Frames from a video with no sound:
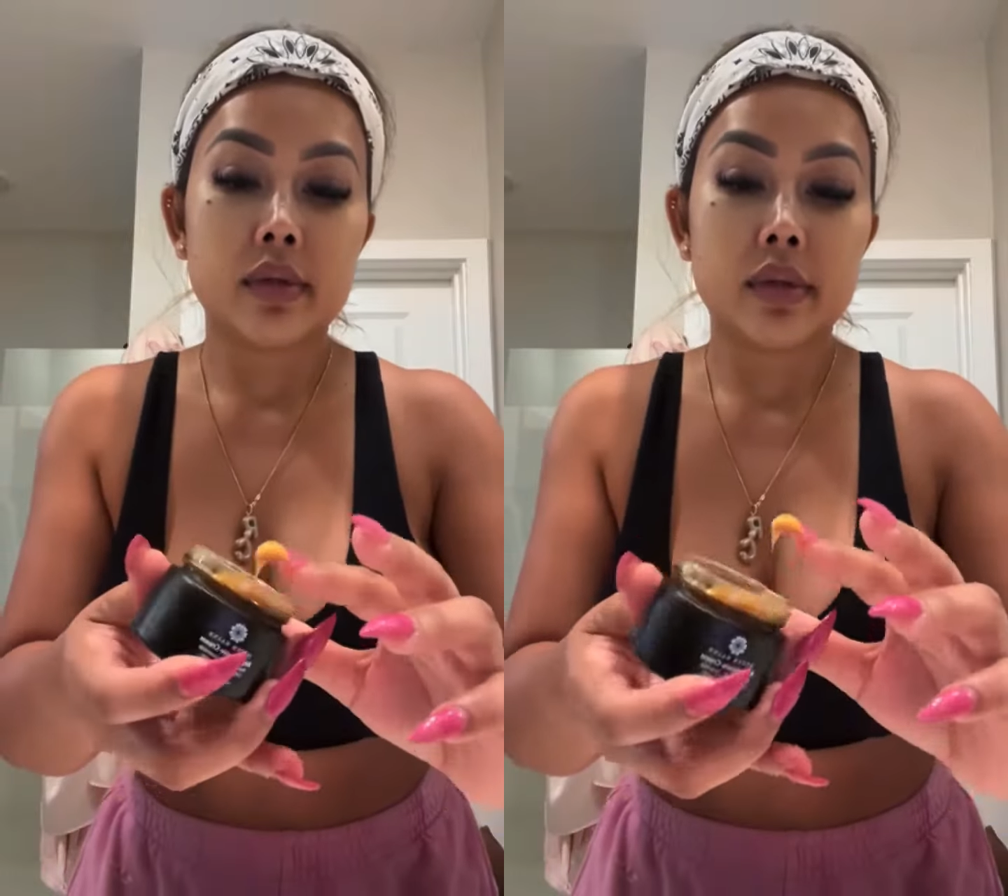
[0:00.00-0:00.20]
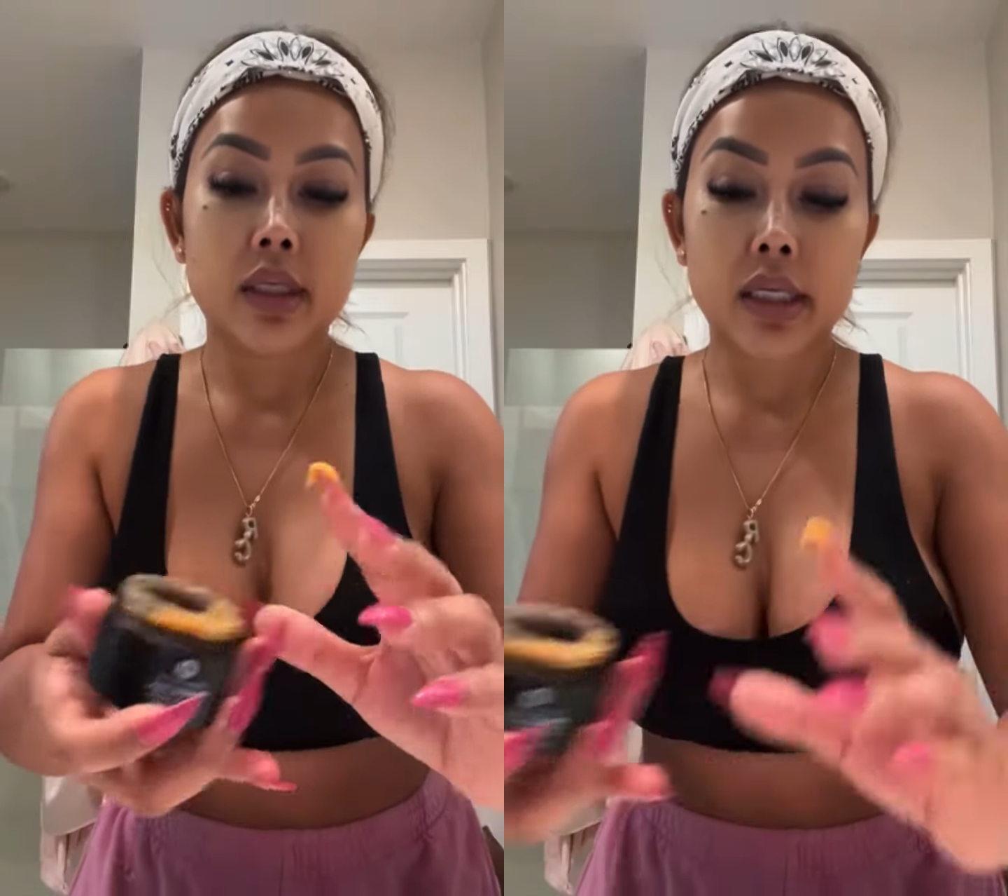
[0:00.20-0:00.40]

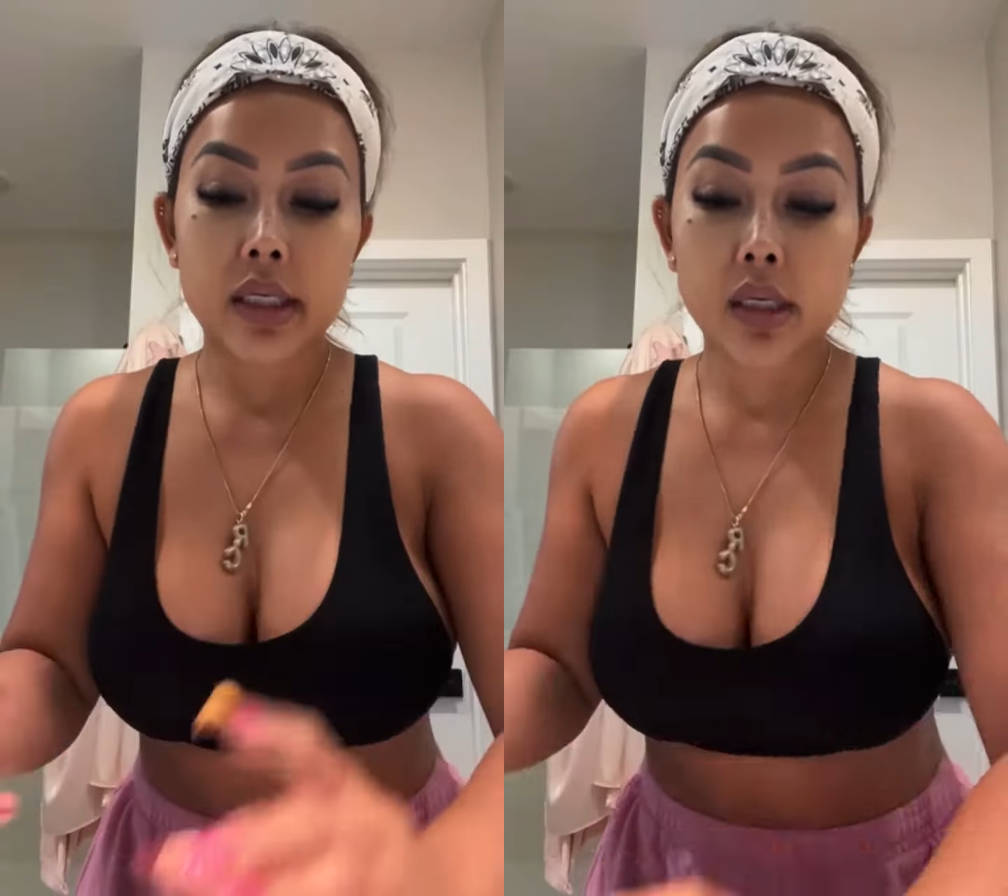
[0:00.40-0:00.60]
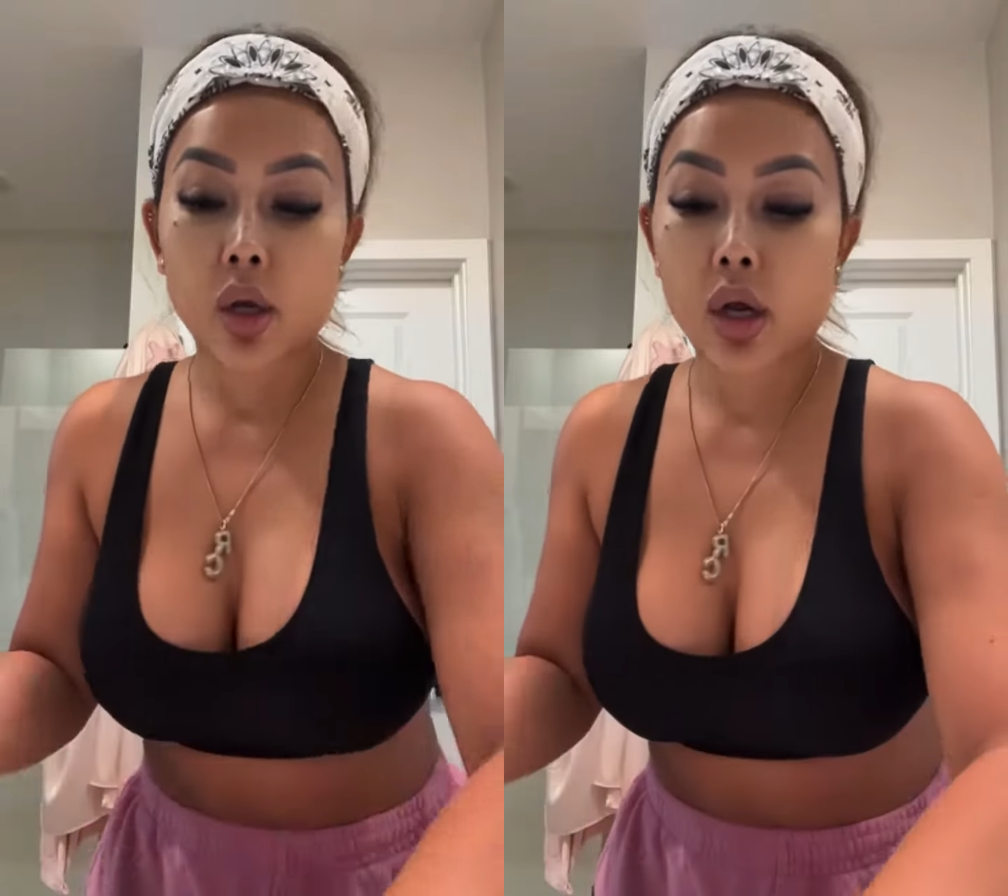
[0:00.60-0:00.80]
and
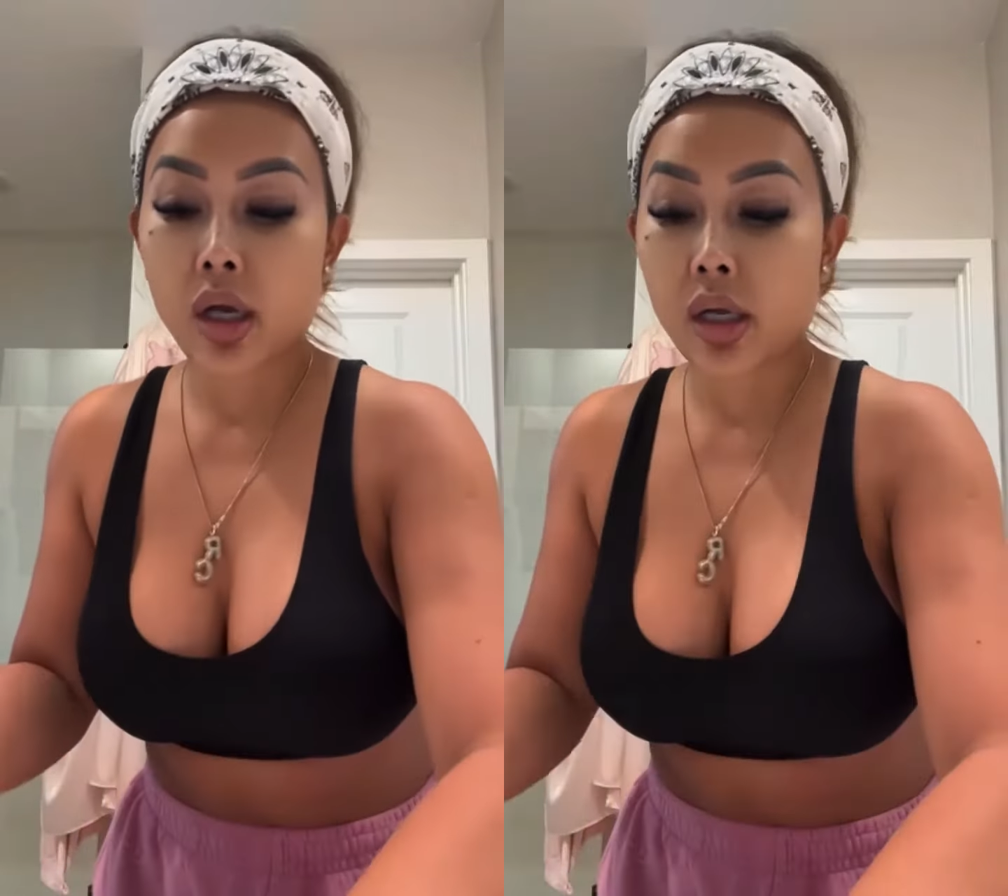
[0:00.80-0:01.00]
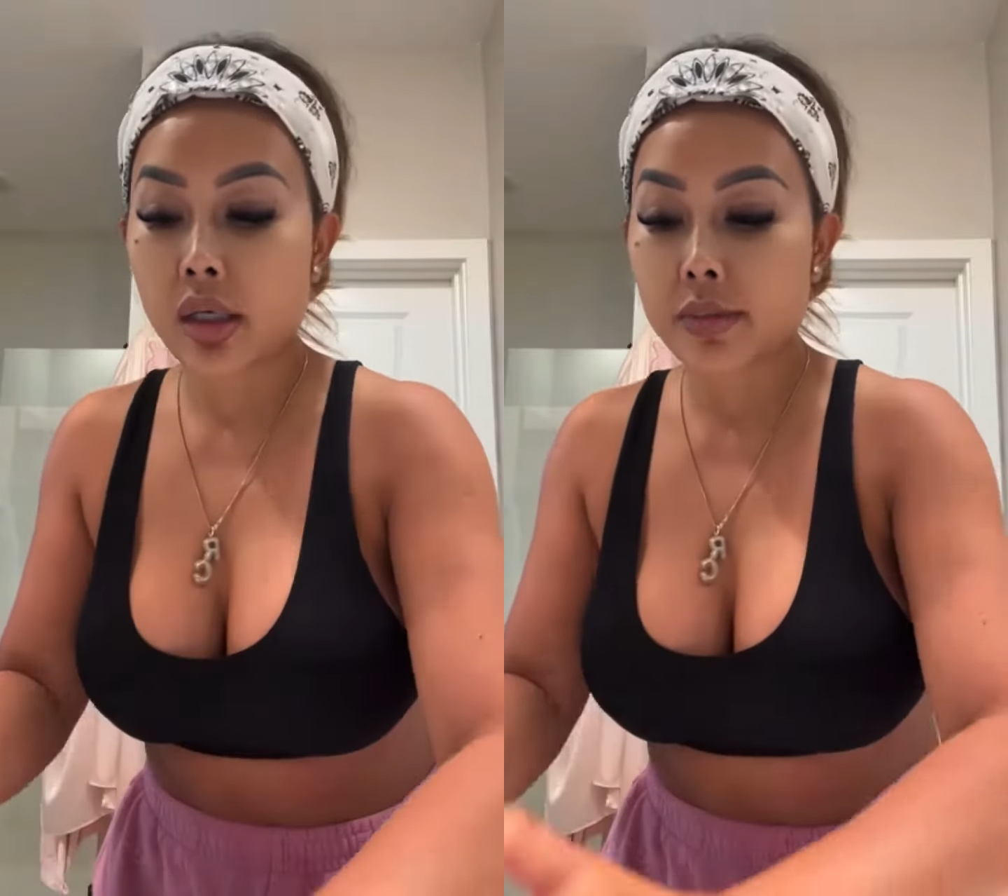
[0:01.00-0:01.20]
it
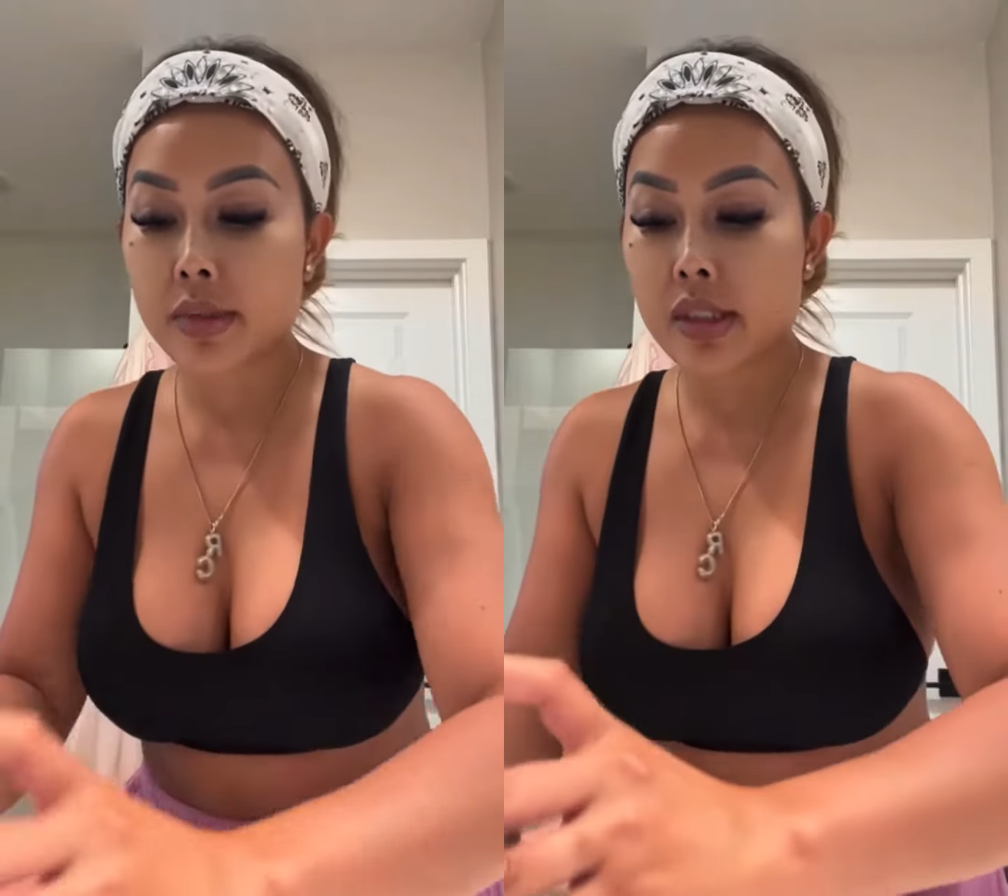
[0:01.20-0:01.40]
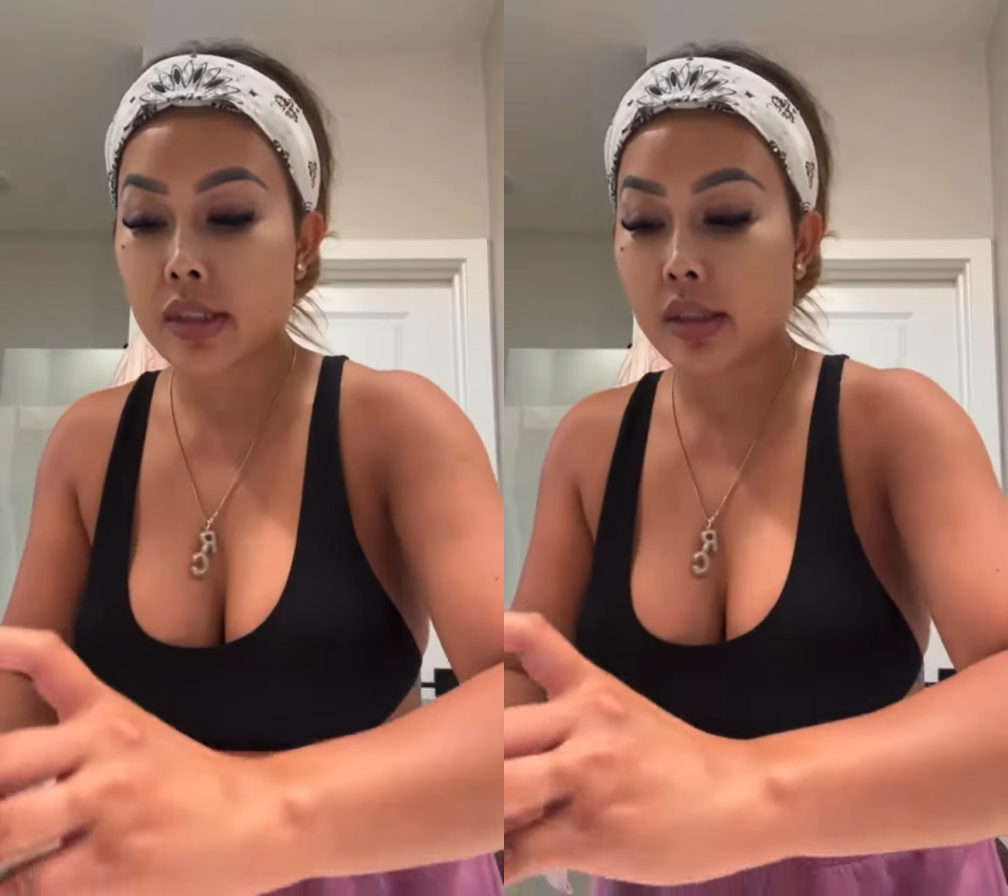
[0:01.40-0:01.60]

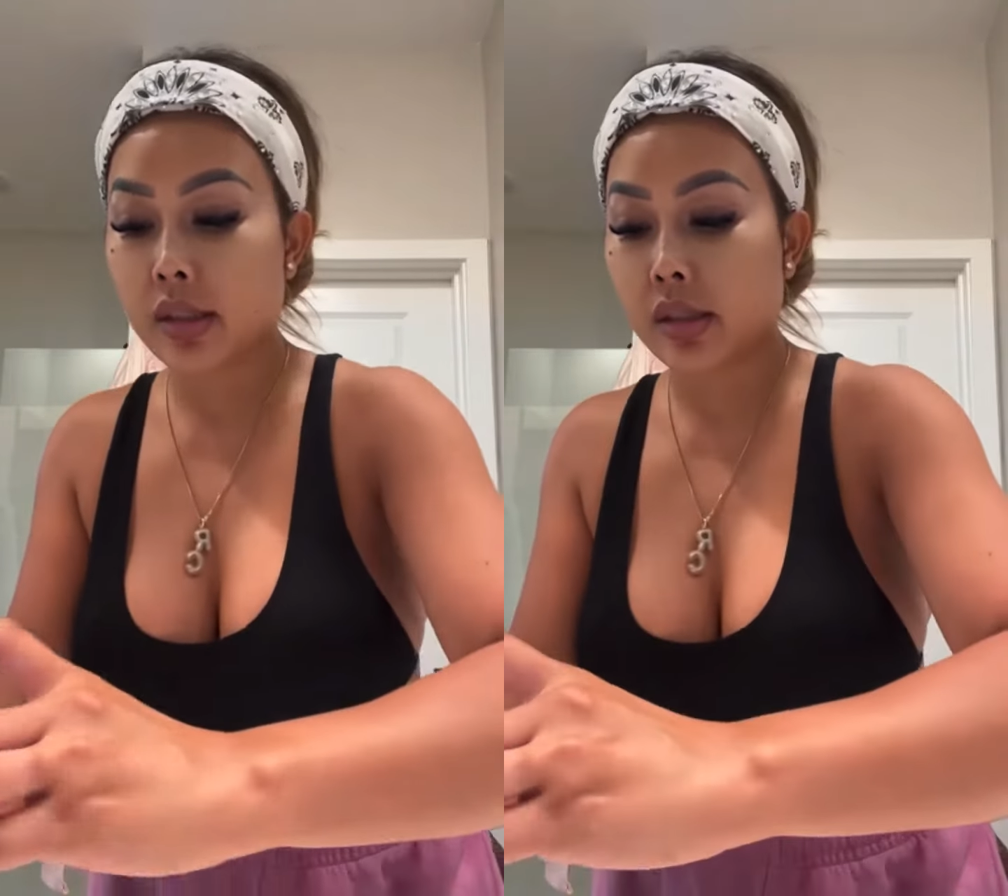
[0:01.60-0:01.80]
calms